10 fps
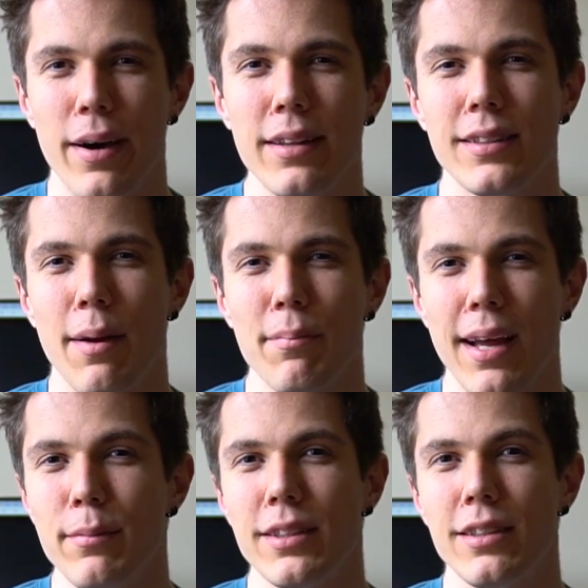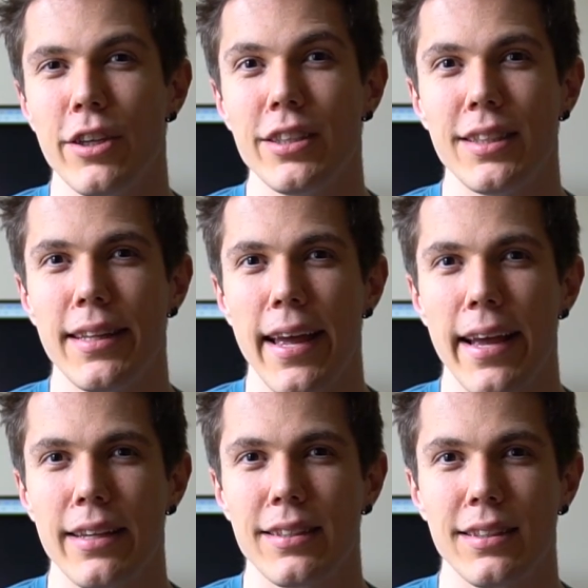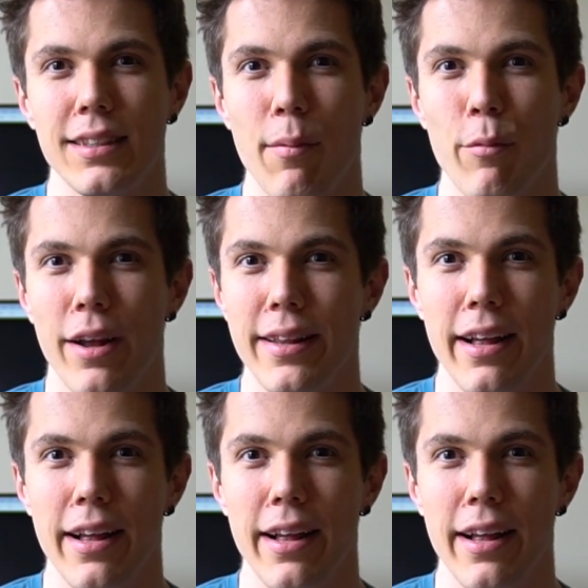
but sometimes it just takes someone